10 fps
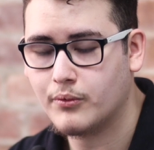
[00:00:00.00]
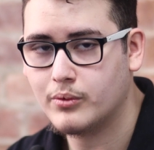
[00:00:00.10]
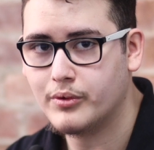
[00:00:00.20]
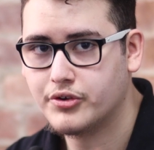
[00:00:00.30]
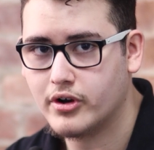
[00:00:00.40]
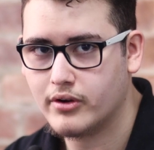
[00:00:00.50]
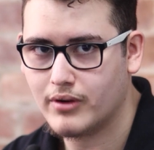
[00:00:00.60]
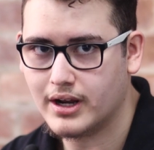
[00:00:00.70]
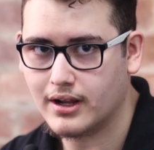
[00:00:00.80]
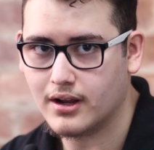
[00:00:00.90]
when we started
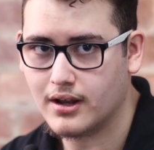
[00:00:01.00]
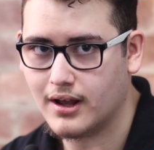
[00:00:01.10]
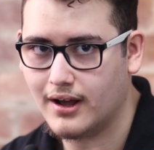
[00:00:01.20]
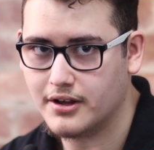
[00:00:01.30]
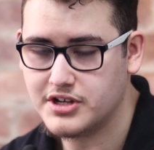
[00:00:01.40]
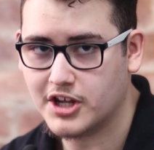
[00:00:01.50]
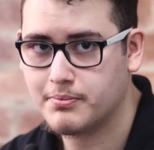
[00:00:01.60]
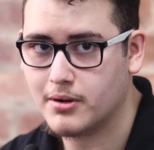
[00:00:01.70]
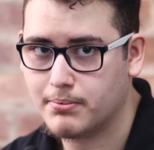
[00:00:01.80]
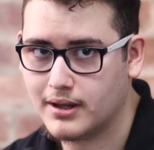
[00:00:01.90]
reading
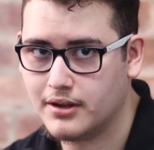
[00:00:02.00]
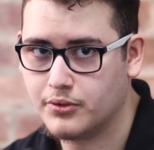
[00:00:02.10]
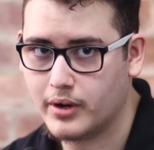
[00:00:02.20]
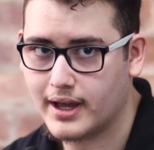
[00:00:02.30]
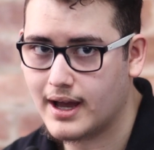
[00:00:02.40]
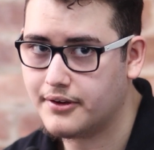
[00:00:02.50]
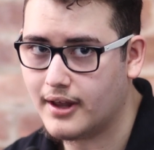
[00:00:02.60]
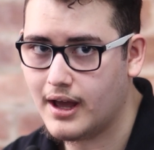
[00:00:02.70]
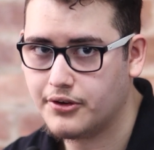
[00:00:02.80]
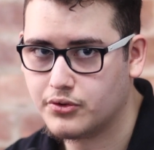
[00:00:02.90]
Shakespeare plays when I got to
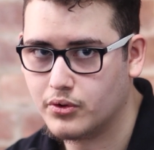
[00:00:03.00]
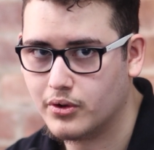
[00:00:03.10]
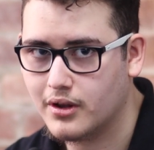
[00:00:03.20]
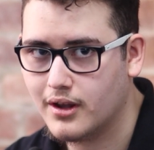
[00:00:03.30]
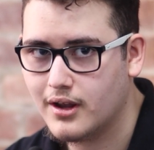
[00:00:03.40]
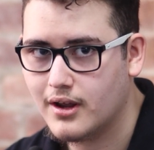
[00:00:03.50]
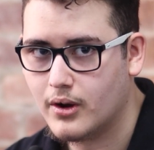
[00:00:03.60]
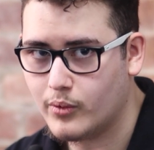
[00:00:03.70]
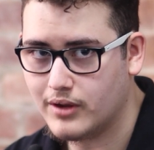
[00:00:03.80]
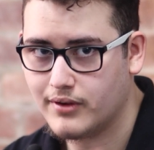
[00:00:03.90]
high school,
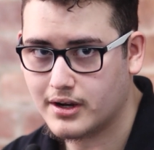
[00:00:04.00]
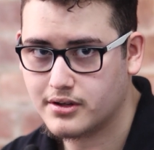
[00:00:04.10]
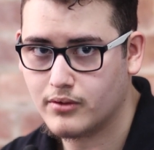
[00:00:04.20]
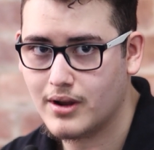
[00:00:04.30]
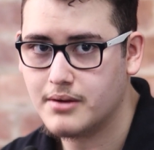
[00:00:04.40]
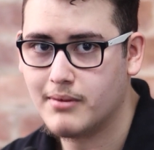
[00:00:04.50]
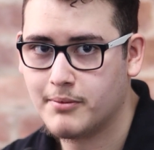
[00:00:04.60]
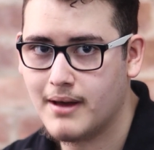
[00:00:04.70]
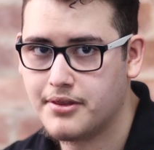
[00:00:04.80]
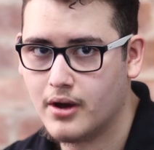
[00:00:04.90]
we actually read
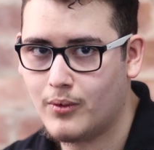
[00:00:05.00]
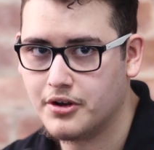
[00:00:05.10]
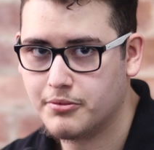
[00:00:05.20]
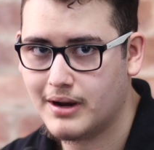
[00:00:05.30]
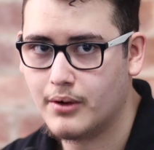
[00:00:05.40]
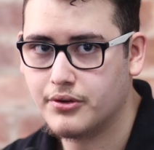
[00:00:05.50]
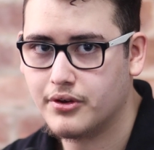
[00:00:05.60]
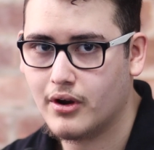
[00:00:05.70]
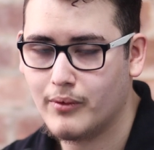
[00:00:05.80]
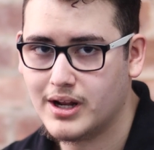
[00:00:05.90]
Macbeth at once, but I
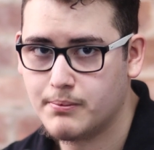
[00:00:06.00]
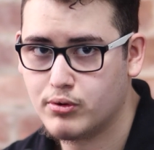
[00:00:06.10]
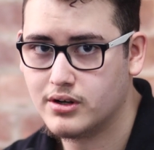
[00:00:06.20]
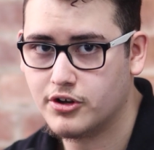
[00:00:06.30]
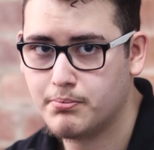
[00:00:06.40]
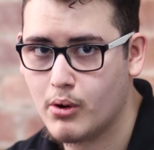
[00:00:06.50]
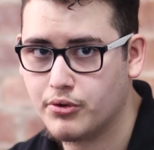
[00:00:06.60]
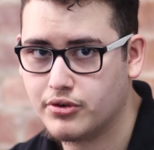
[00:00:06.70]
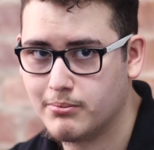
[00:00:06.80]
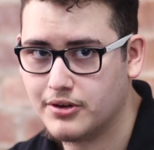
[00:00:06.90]
was already
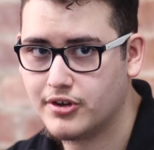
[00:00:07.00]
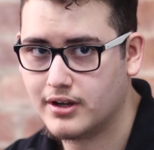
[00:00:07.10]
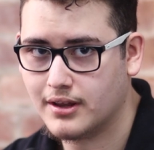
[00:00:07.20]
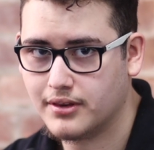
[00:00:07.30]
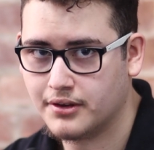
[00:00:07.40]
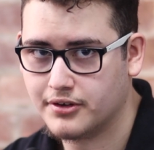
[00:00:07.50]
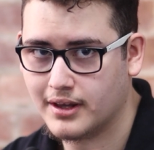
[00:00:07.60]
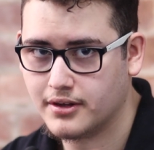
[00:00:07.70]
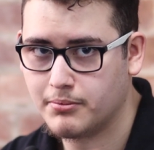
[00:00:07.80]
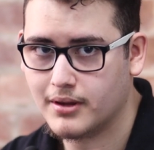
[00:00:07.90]
predisposed to be studying things
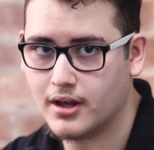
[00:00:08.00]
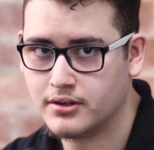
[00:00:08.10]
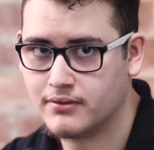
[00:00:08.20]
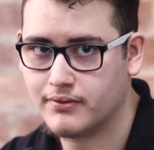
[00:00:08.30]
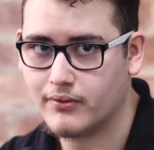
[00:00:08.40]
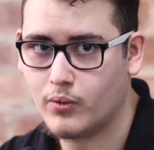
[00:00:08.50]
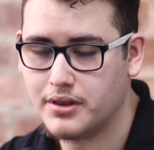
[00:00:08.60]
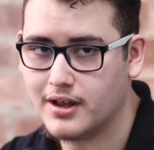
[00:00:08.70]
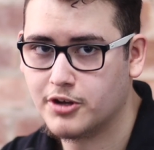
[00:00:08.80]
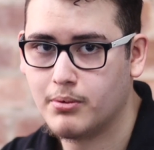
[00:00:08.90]
like this because of what
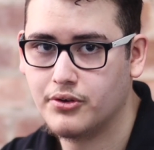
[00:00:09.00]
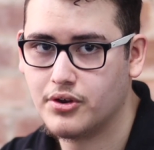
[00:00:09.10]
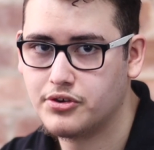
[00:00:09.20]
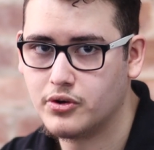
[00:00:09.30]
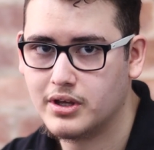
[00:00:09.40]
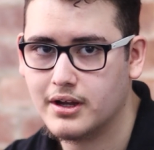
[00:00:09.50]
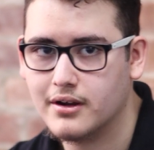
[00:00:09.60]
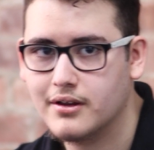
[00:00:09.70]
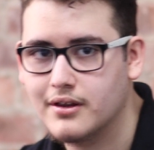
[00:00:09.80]
they expose us to here.